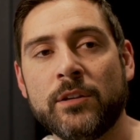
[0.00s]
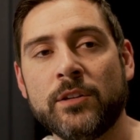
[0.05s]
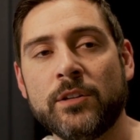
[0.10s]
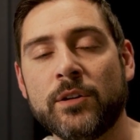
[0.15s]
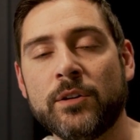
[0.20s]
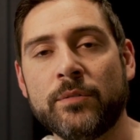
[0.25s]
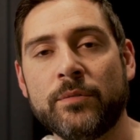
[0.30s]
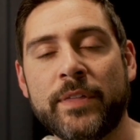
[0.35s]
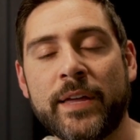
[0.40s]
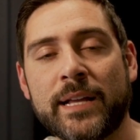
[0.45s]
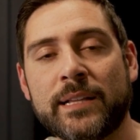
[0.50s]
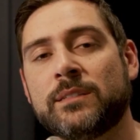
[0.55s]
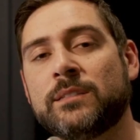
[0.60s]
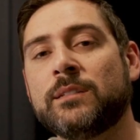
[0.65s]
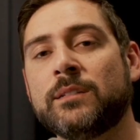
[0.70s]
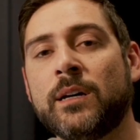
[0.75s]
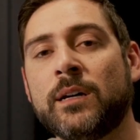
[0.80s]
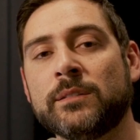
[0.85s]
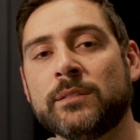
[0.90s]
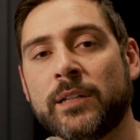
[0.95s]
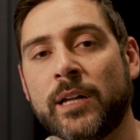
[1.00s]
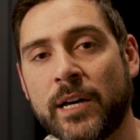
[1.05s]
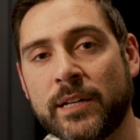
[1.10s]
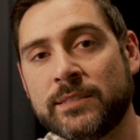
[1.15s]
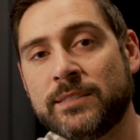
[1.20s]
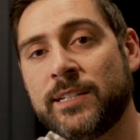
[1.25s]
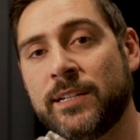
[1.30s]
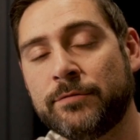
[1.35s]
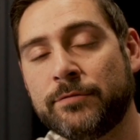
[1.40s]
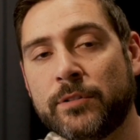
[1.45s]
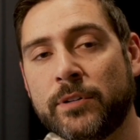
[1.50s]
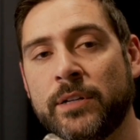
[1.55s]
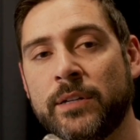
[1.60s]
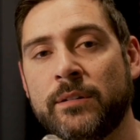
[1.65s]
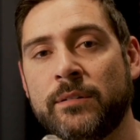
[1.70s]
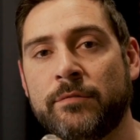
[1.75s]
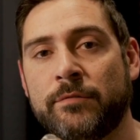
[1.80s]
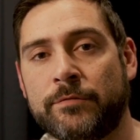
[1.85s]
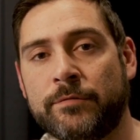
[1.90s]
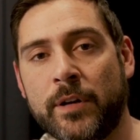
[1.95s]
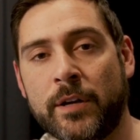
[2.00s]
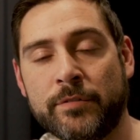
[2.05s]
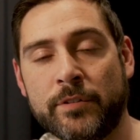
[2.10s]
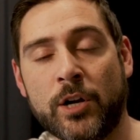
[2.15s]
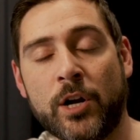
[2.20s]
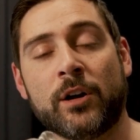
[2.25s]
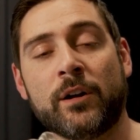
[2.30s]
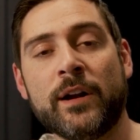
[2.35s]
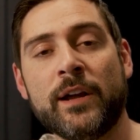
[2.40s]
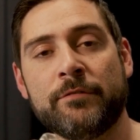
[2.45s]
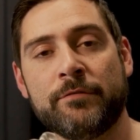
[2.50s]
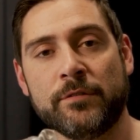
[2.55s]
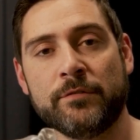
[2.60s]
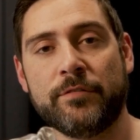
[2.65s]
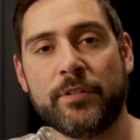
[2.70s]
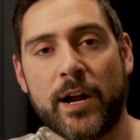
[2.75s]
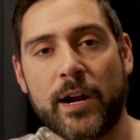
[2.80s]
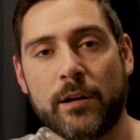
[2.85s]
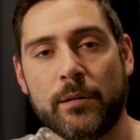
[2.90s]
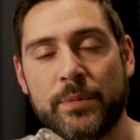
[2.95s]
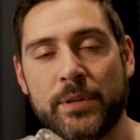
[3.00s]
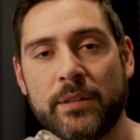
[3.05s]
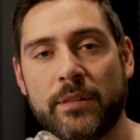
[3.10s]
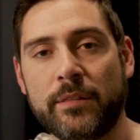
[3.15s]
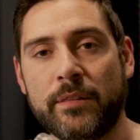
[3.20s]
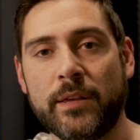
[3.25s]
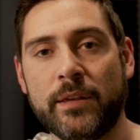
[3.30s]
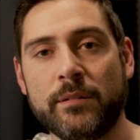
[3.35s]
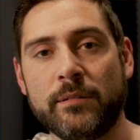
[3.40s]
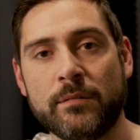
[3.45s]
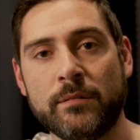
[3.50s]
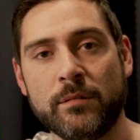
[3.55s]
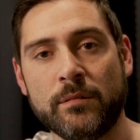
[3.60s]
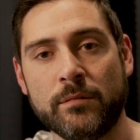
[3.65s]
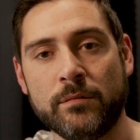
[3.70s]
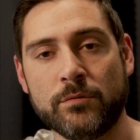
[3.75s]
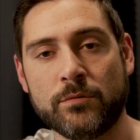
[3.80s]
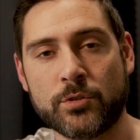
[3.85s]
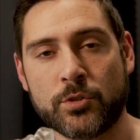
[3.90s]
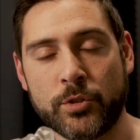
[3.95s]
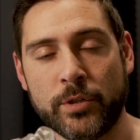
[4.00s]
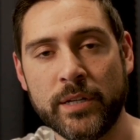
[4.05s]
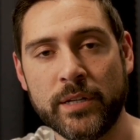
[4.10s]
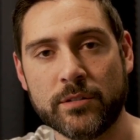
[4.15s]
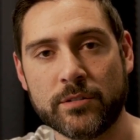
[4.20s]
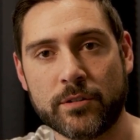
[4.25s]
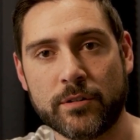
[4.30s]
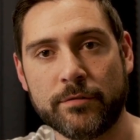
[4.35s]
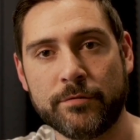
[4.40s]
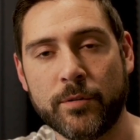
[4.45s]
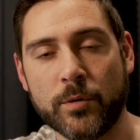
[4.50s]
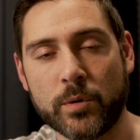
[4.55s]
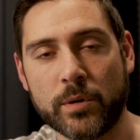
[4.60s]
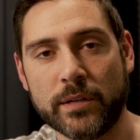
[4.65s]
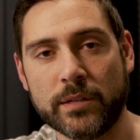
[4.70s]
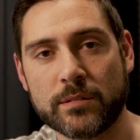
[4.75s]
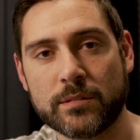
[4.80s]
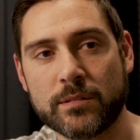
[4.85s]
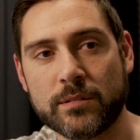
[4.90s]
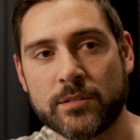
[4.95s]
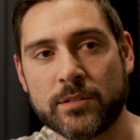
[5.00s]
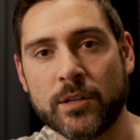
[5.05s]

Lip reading: That's a lot different of an RF environment than trees or a forest.